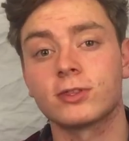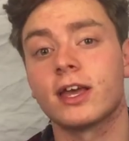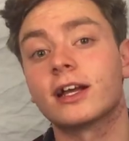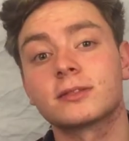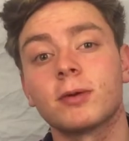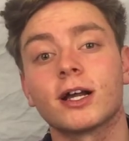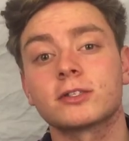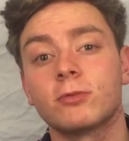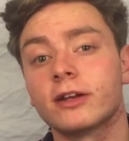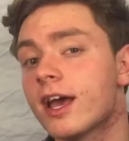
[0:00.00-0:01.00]
with the
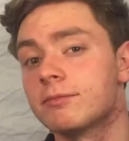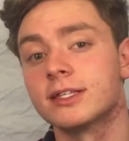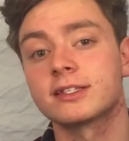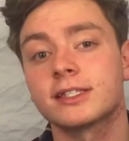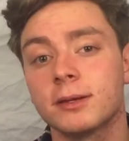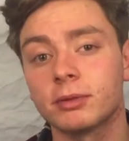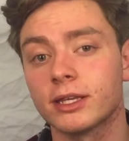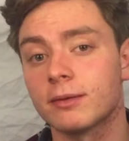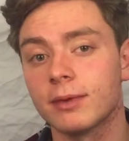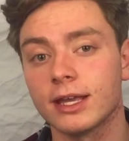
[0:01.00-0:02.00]
Xbox One have been
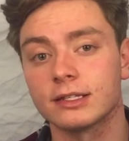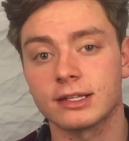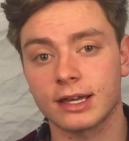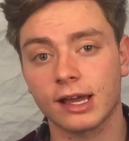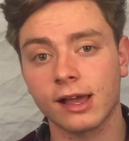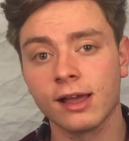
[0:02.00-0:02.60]
simply amazing.